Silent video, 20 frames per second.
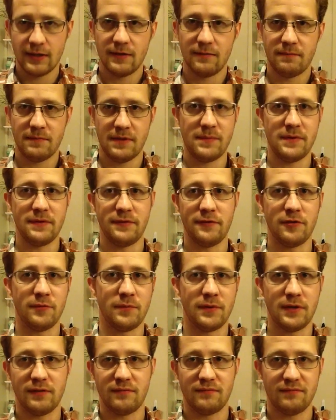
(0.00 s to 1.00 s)
Maybe a little
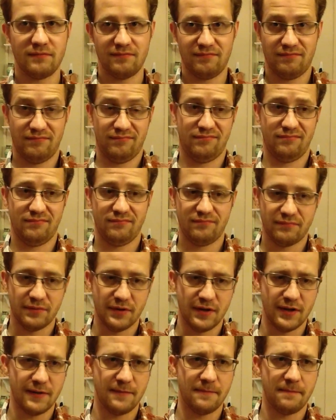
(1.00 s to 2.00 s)
bit,
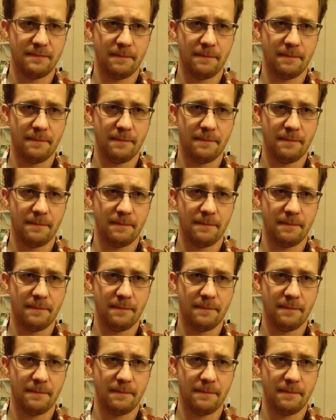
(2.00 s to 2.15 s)
but